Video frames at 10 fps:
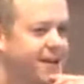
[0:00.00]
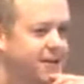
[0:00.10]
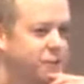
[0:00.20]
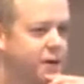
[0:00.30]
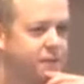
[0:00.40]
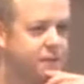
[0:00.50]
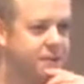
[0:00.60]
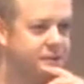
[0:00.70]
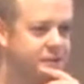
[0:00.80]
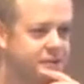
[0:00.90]
like 12
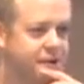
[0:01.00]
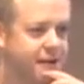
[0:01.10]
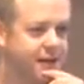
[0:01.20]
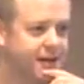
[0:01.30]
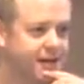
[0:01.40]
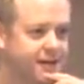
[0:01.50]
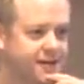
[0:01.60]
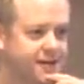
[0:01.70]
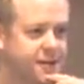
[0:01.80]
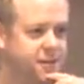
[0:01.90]
people starting
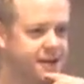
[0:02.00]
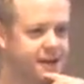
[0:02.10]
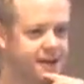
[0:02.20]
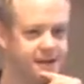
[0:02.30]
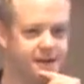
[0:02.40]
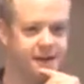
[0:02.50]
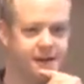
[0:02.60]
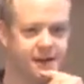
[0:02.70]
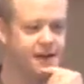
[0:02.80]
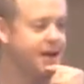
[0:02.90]
simultaneously.
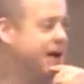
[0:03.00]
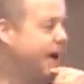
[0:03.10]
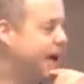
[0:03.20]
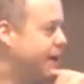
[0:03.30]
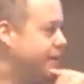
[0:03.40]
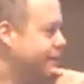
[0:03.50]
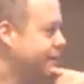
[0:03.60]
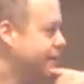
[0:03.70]
And